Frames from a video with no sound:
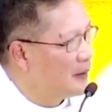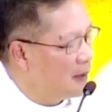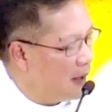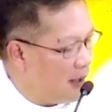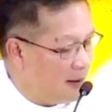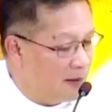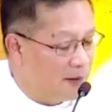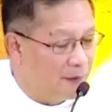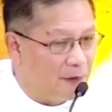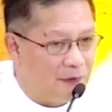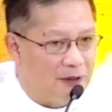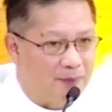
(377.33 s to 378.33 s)
Another
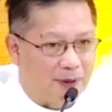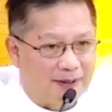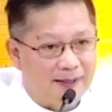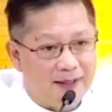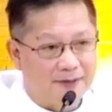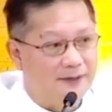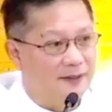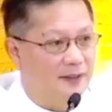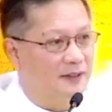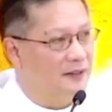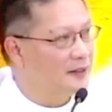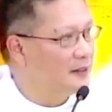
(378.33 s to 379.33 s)
50%.
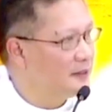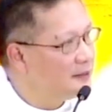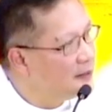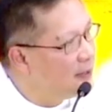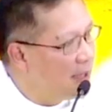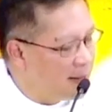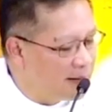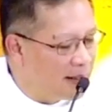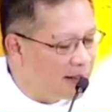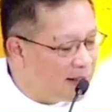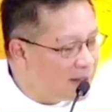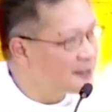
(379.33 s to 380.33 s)
And that
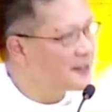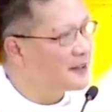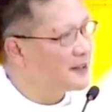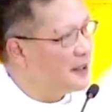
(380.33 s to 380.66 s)
is